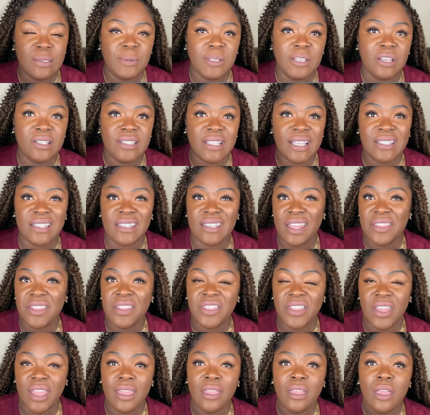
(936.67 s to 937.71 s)
because that's another
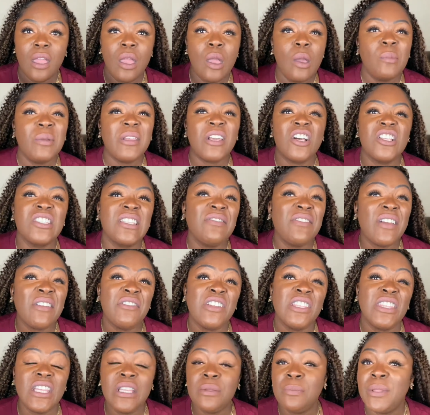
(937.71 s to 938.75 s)
thing, because of
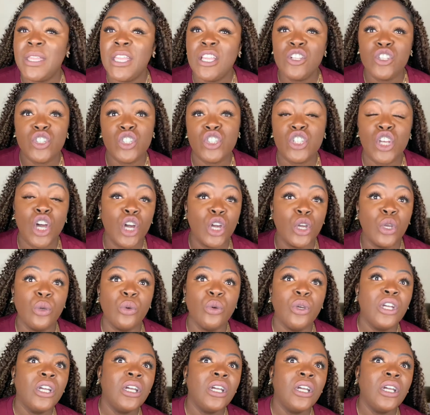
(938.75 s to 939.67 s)
everything being so,